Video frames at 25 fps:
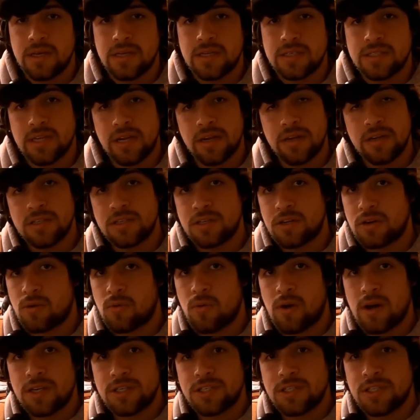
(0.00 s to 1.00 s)
Send us your
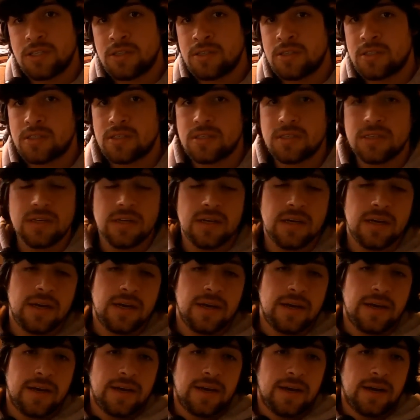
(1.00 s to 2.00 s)
questions.
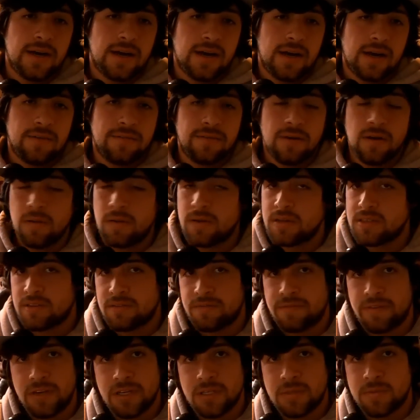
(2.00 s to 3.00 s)
Follow us on
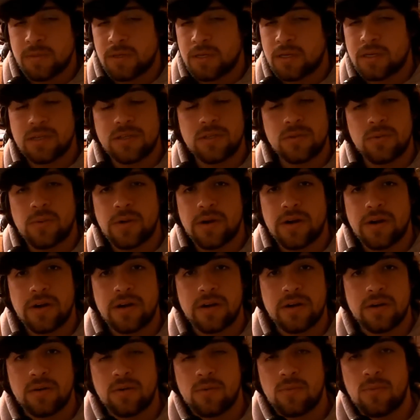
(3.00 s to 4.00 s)
Facebook,
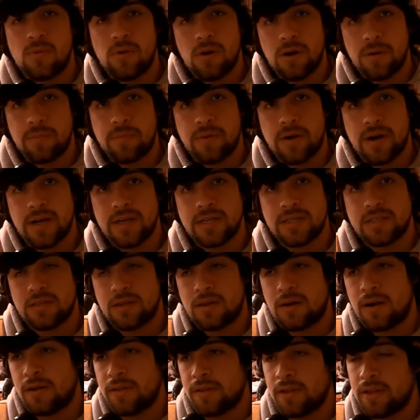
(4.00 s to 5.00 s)
Twitter, WordPress.
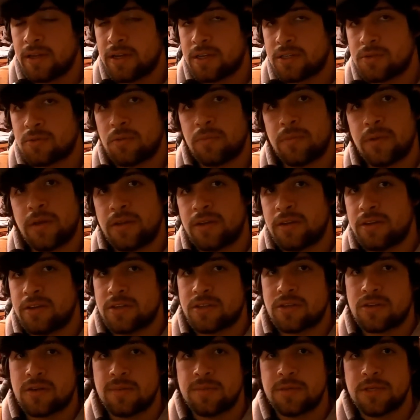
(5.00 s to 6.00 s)
All the links will be in the
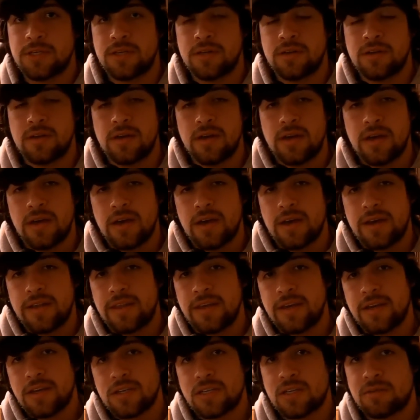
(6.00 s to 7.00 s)
description.
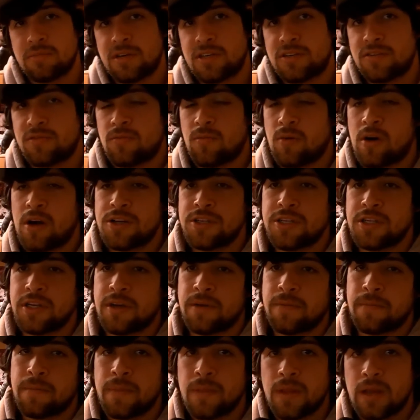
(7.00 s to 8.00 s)
Thank you so much for
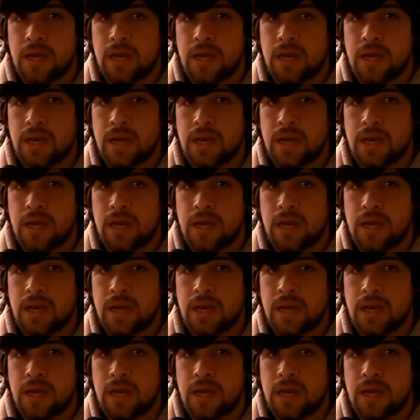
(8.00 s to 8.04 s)
watching.